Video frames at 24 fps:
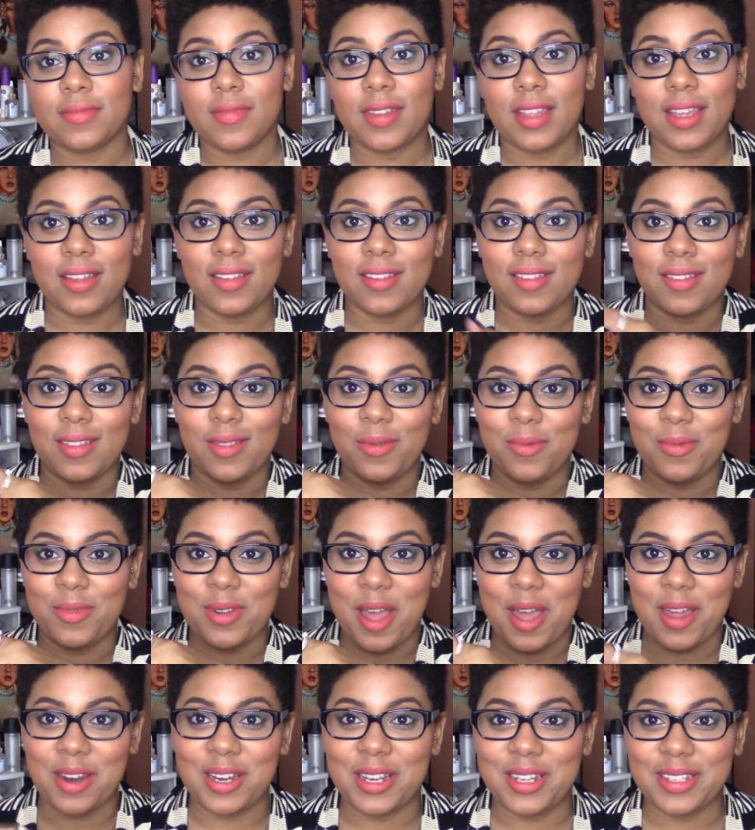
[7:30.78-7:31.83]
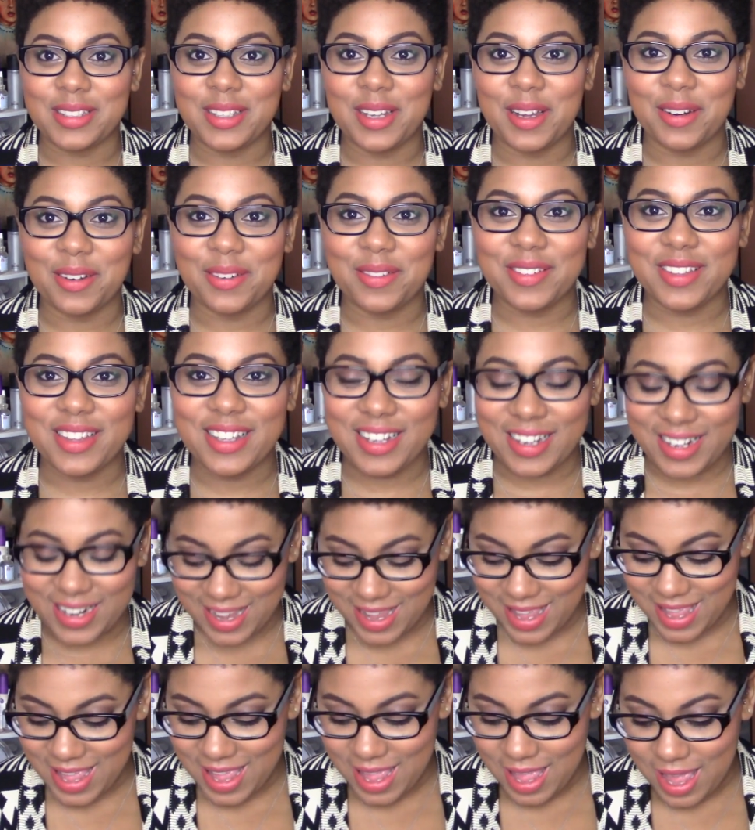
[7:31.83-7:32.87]
He's nodding his head over there.
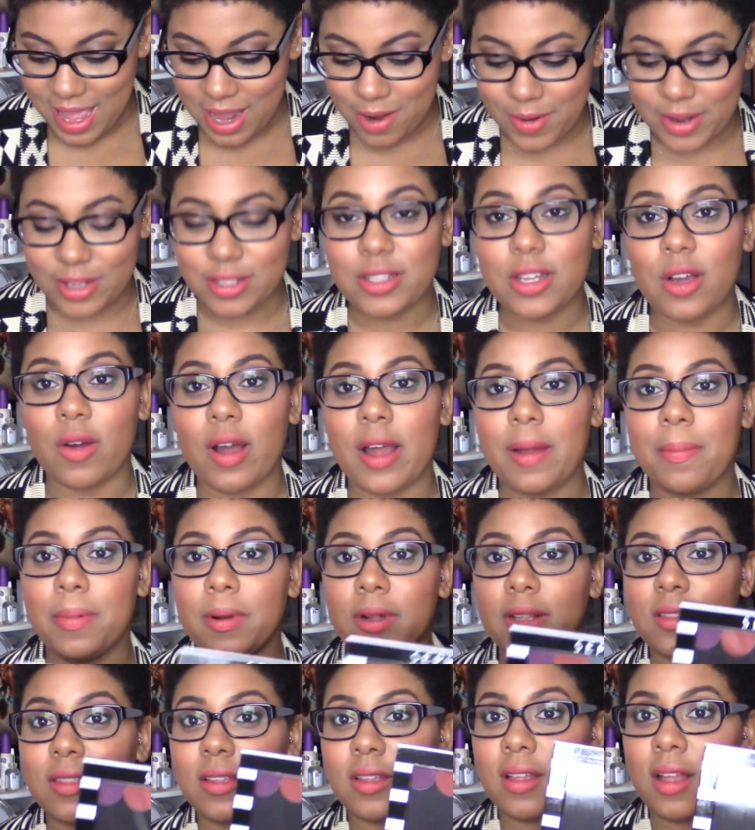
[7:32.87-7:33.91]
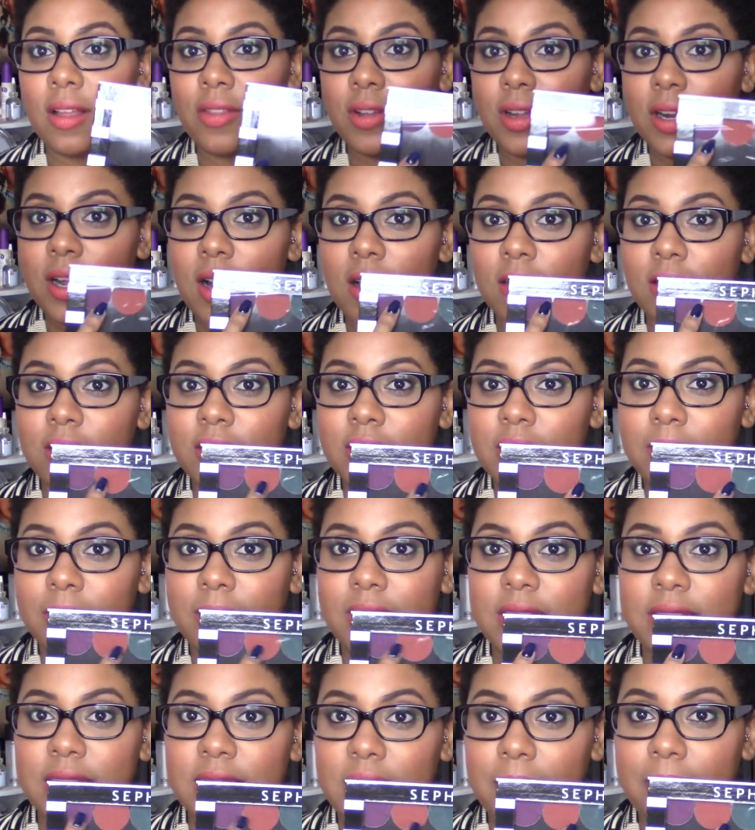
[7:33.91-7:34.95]
Anyway, so I put the other colors in
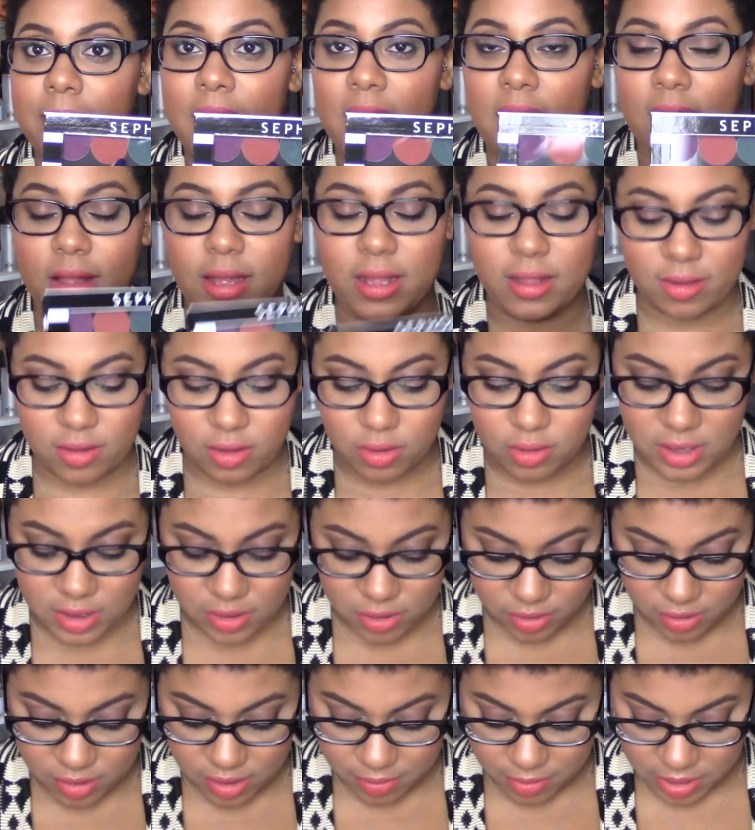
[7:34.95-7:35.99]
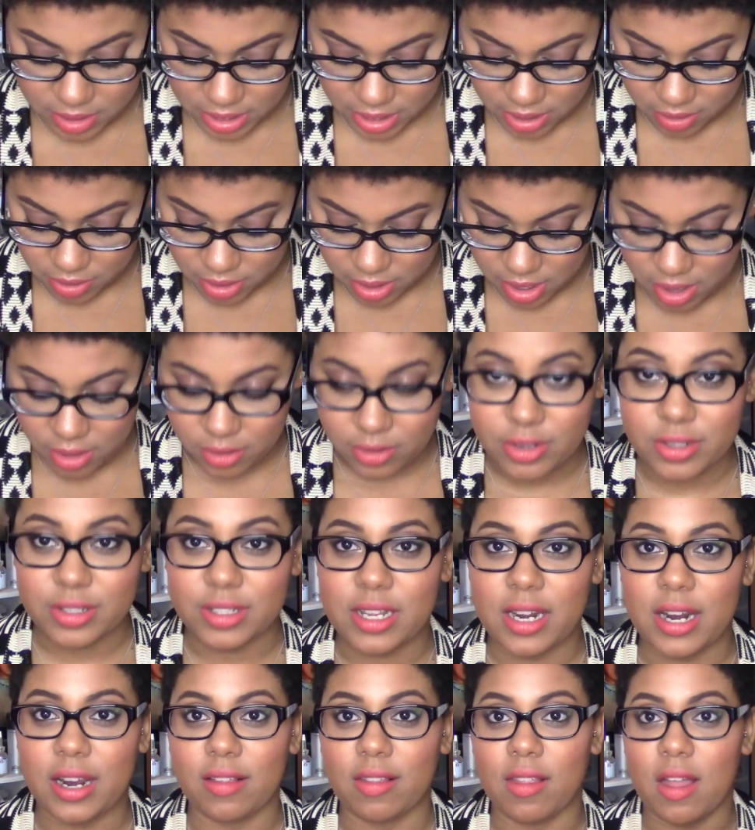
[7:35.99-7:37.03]
my Z palette. So these are some of the other colors
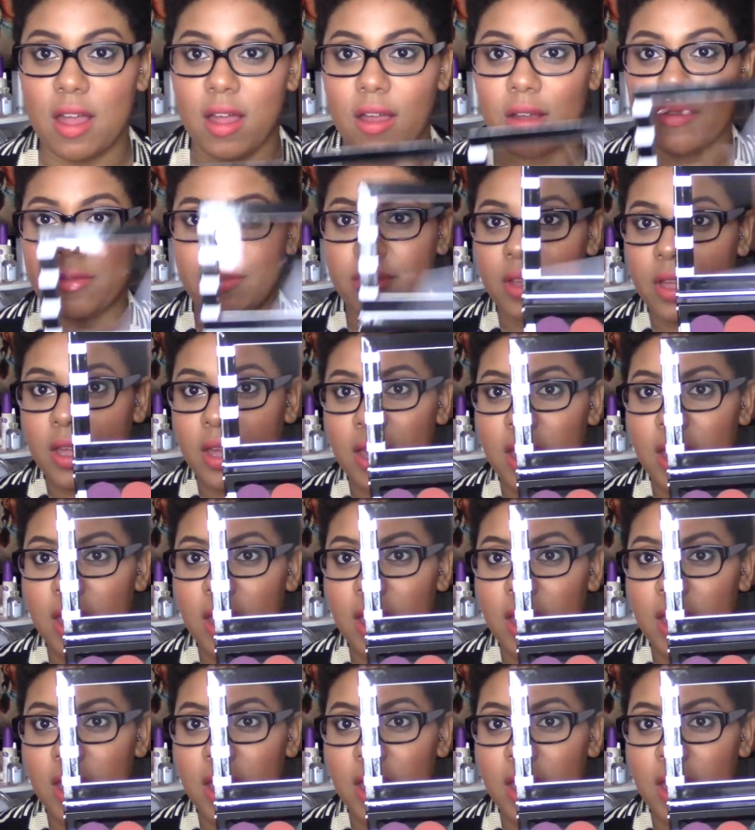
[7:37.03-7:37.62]
that I love.